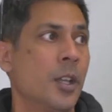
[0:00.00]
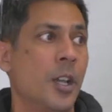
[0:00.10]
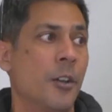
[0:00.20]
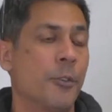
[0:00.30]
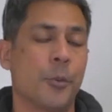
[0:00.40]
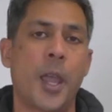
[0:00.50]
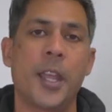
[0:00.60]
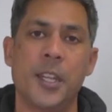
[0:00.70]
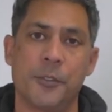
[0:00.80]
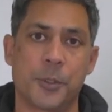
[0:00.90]
a
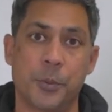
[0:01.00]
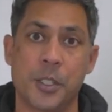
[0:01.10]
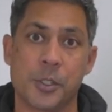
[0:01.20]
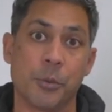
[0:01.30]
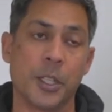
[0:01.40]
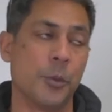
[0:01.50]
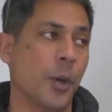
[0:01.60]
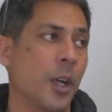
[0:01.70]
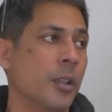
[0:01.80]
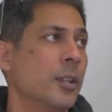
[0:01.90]
variety of springs really
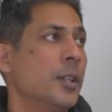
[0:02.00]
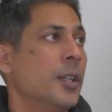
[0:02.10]
well,